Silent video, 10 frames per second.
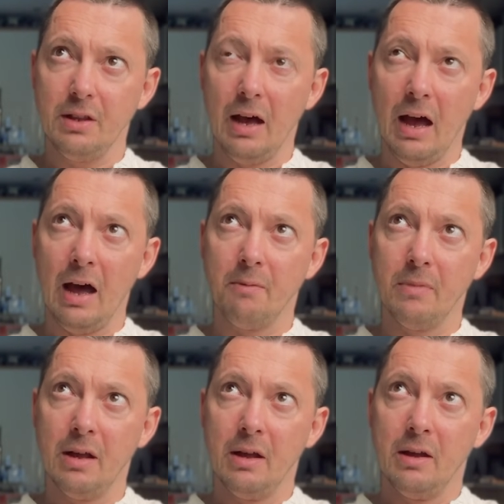
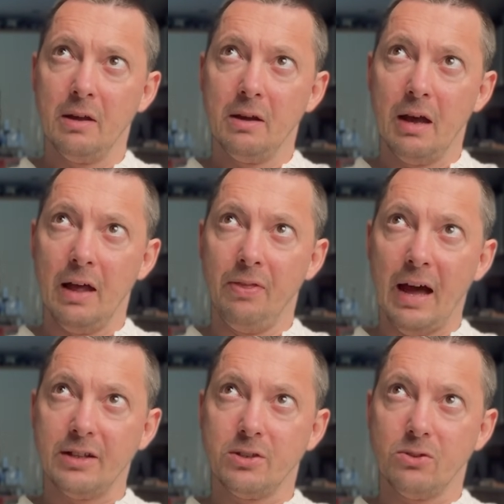and
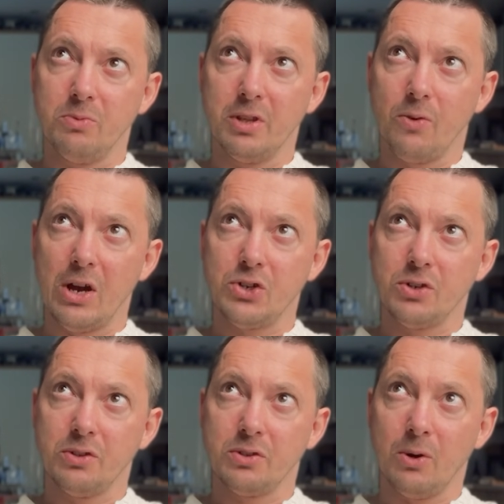that's to do with
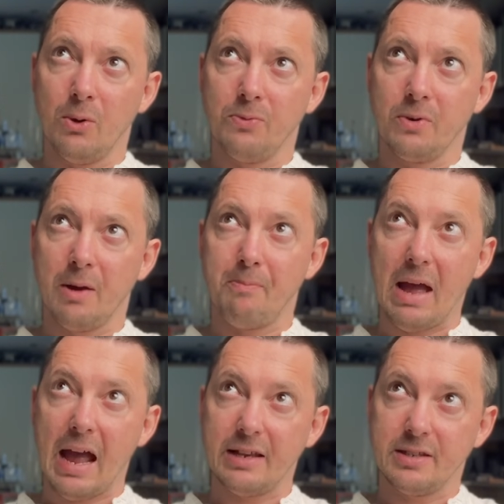questions of
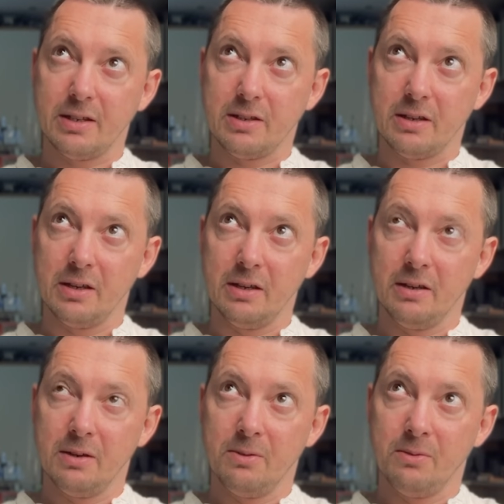capacity
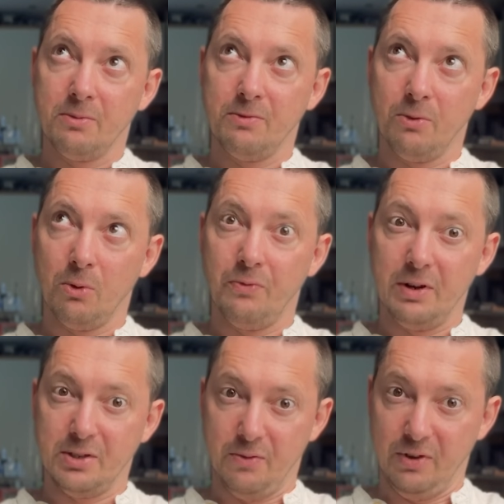for
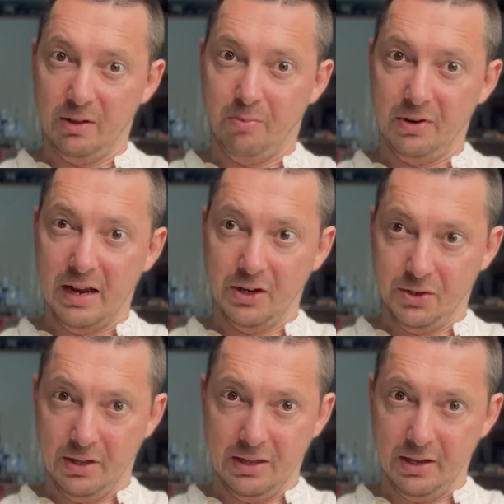philosophical
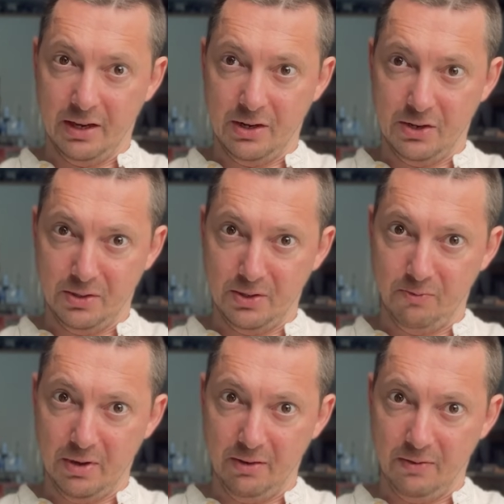production under conditions
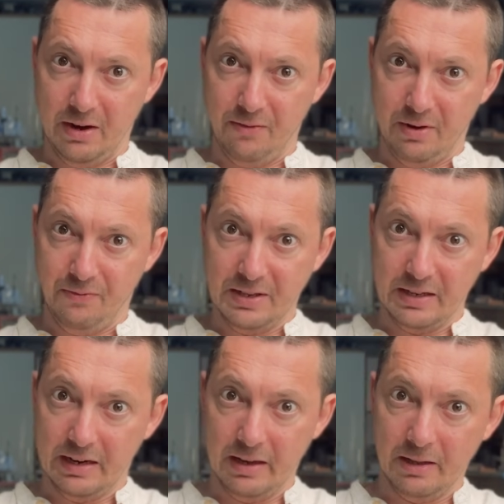of being very, very
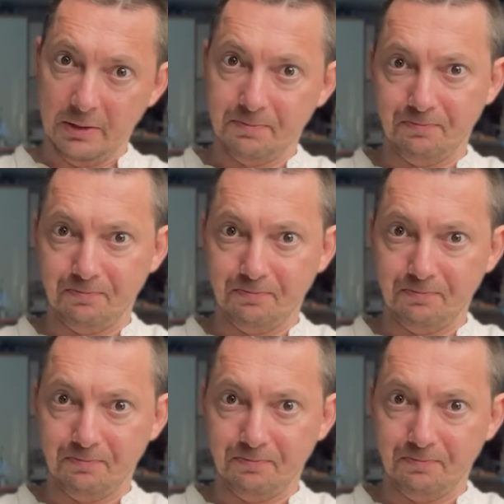physically ill.